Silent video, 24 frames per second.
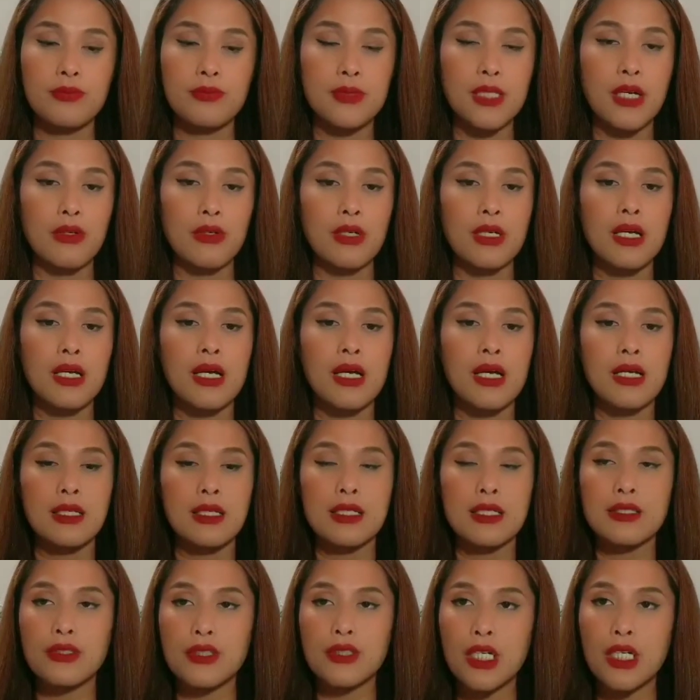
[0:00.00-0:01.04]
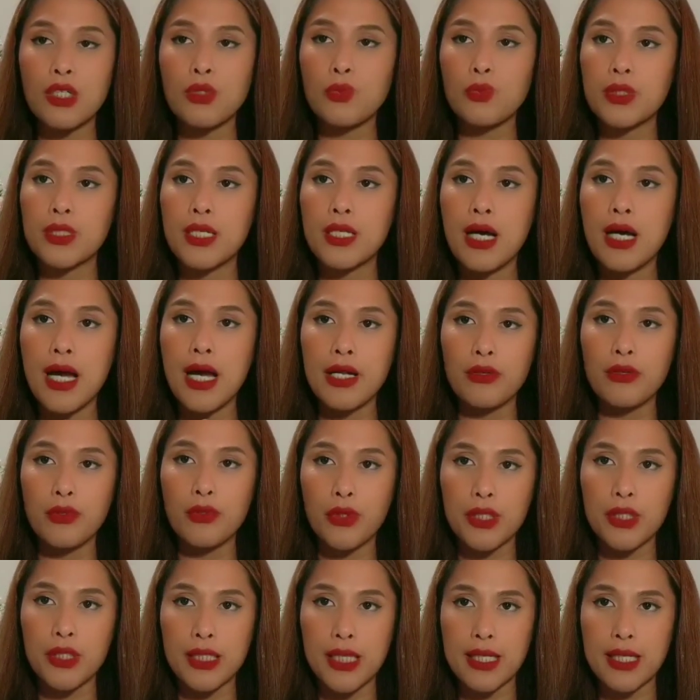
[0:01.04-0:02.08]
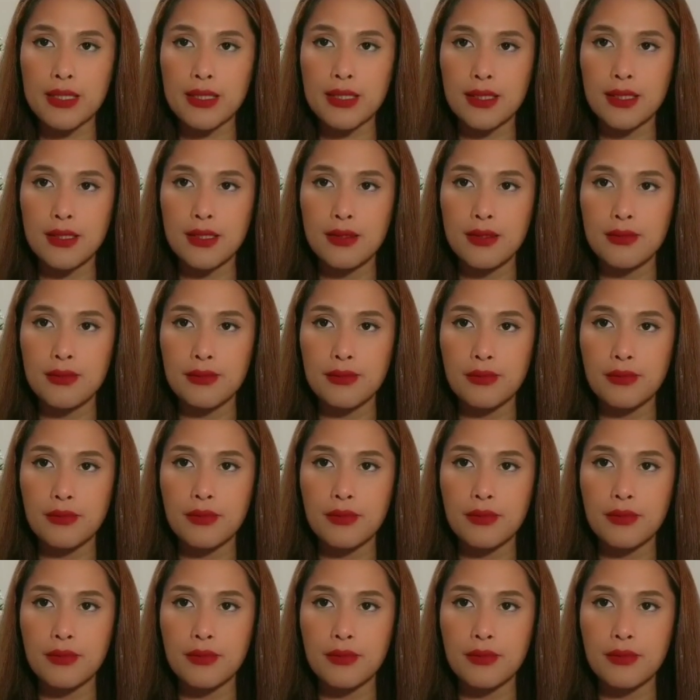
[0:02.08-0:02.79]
Now, let's start with the hyaluronic acid.